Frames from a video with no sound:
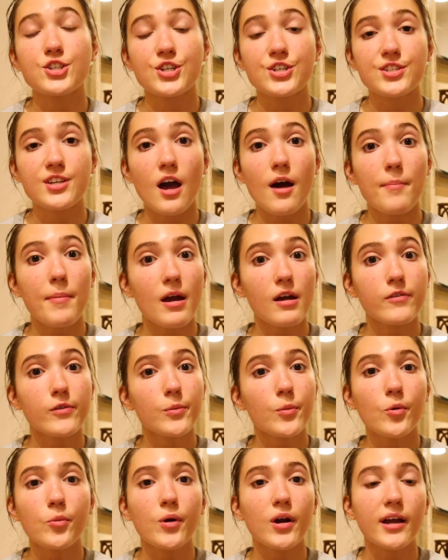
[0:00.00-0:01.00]
Just got back
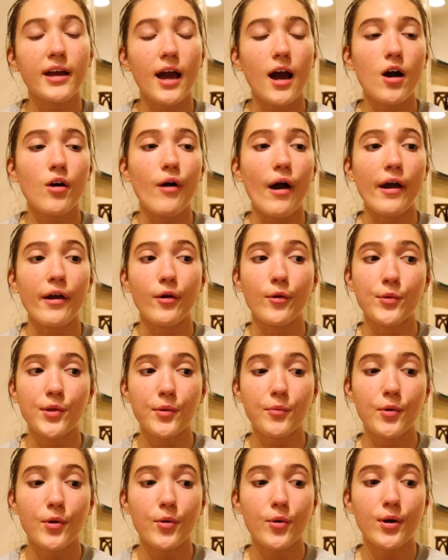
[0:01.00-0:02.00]
from a workout. I
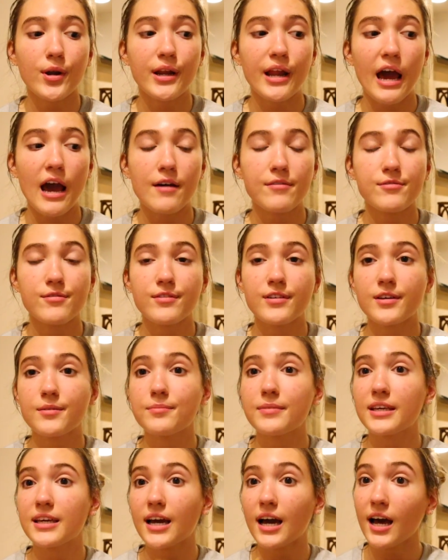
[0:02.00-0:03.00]
only recorded half of
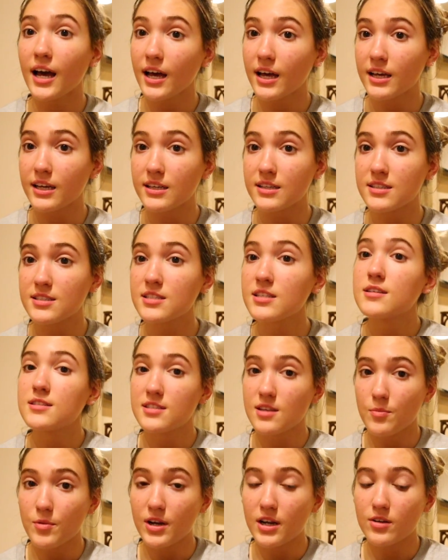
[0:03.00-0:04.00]
it because
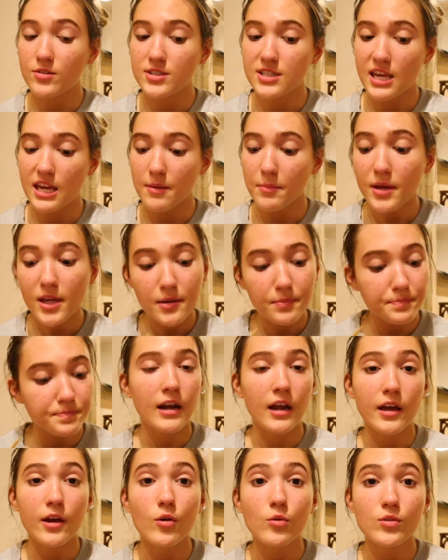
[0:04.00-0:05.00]
someone else came in,
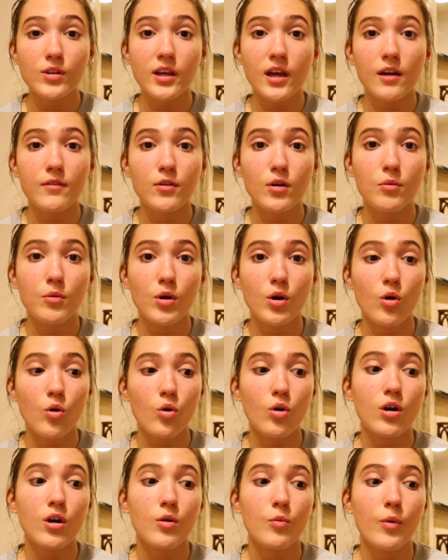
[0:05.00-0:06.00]
and I only ever
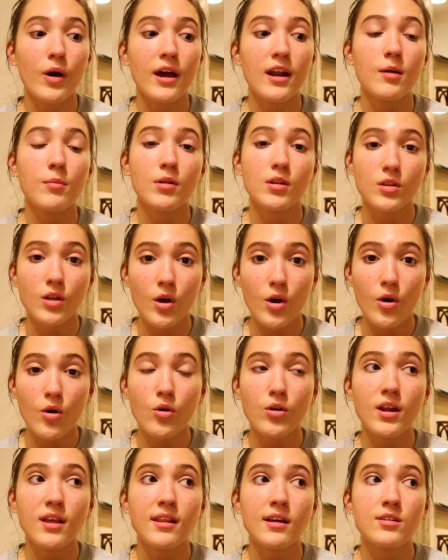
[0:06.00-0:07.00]
record when I'm
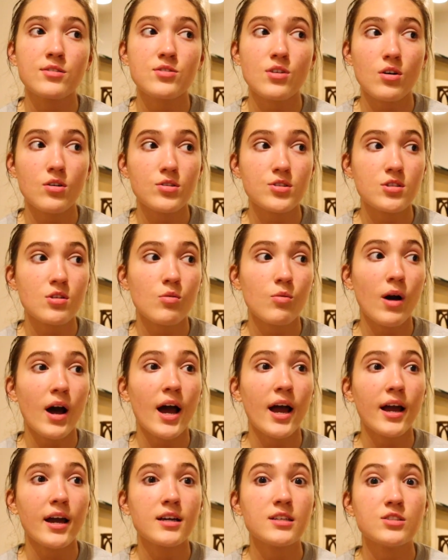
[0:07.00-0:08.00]
alone, and that is also
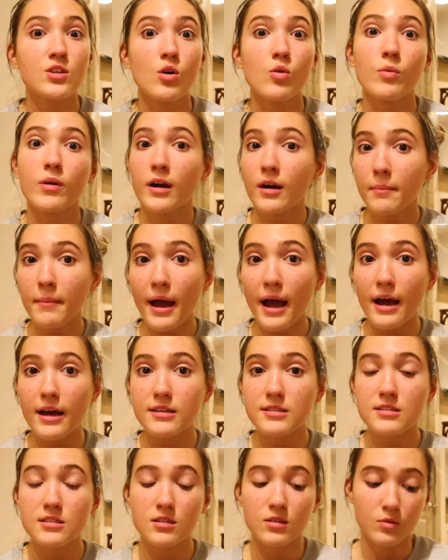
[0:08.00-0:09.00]
why I don't wear a
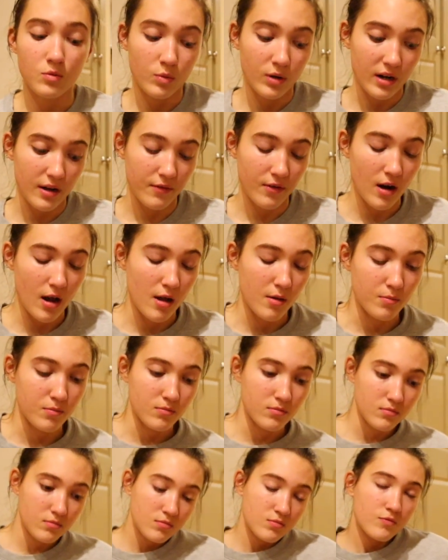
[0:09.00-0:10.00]
mask whenever
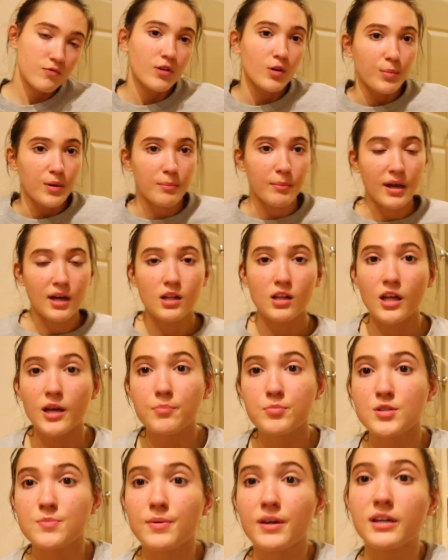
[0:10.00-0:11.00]
I'm filming my
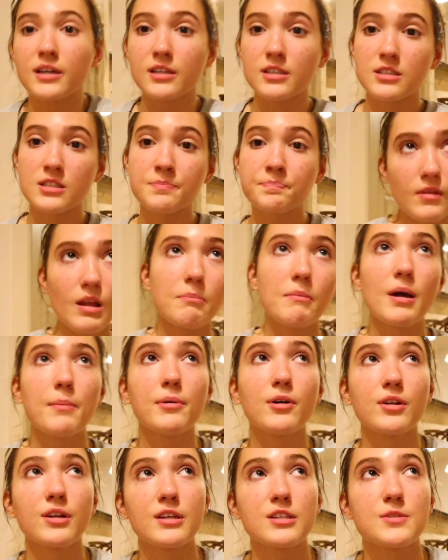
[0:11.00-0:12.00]
clips, because my
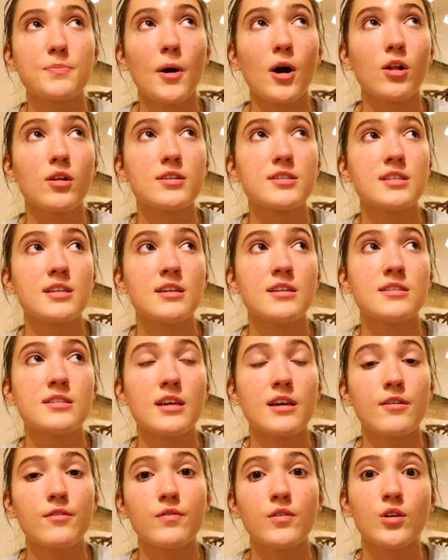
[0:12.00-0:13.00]
building's policy
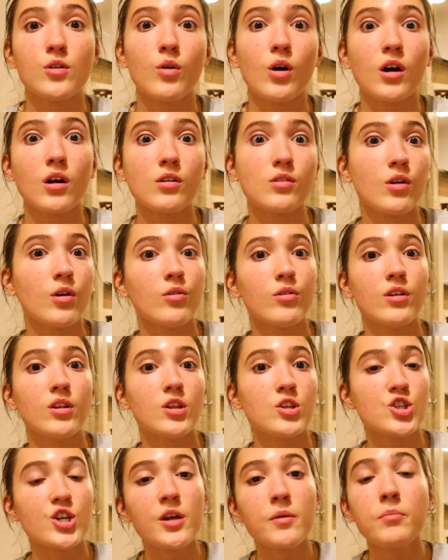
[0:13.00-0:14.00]
is if you are alone
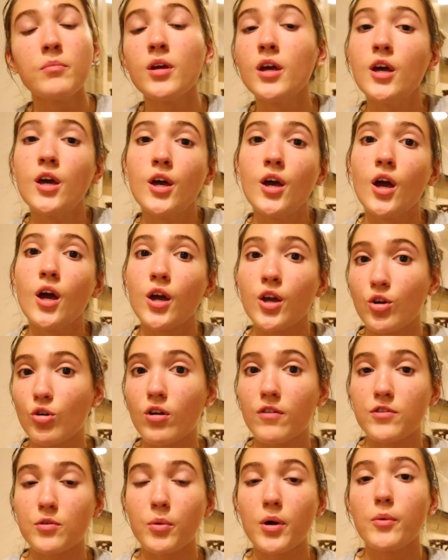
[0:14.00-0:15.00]
in the gym, you don't
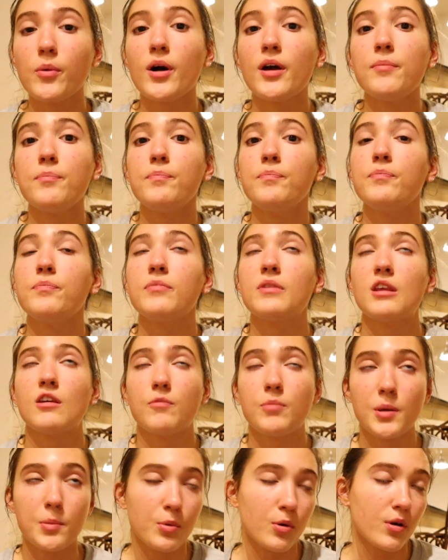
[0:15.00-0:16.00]
have to wear one.
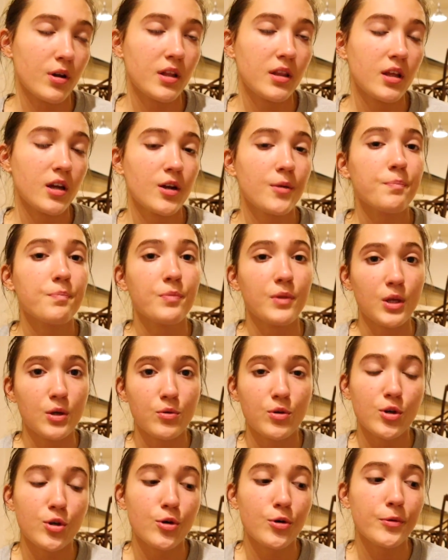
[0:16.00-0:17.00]
If people are in there,
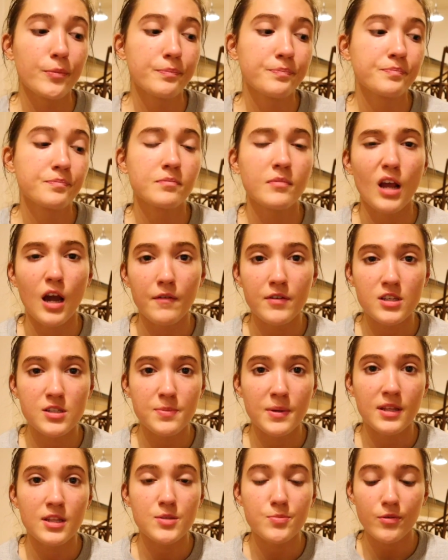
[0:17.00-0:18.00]
you do. I've
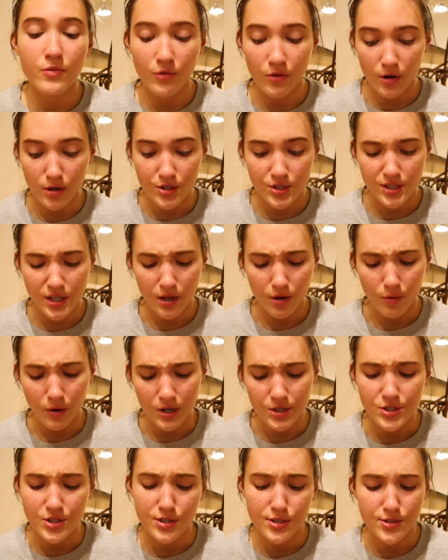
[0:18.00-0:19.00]
explained this before, I just get
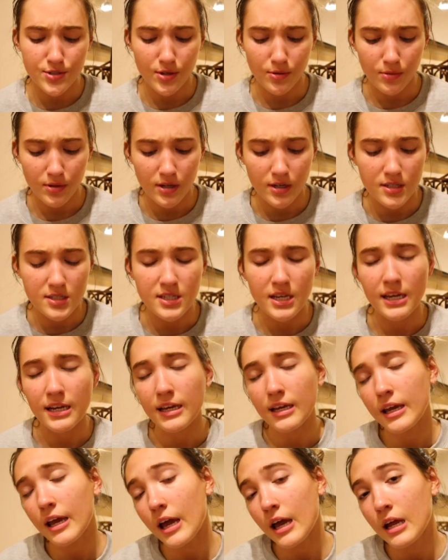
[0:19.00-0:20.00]
questions, so I wanted to say it
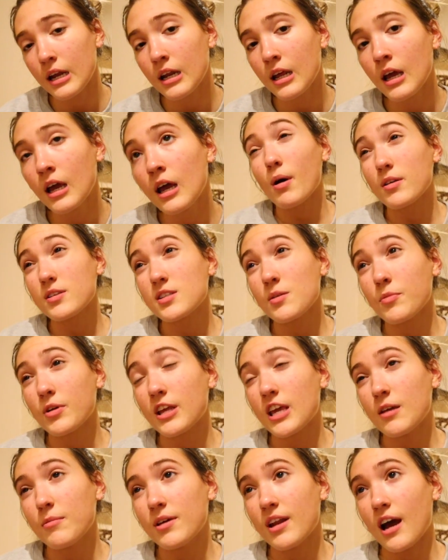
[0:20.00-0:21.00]
again, but
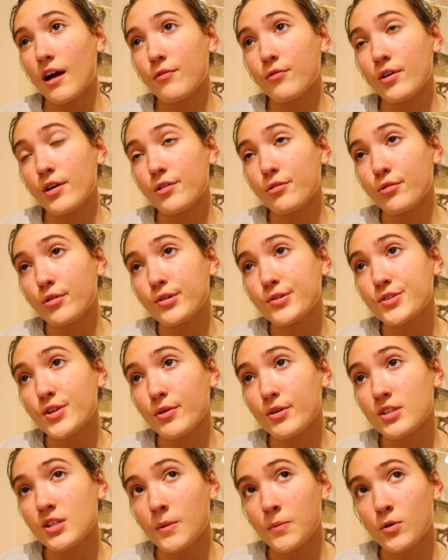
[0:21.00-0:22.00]
someone came in halfway through,
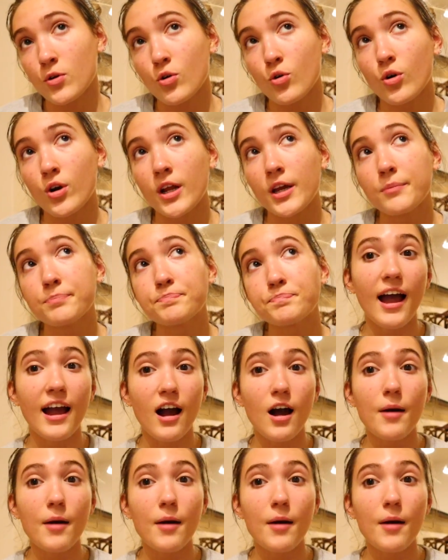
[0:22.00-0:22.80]
so I stopped recording. I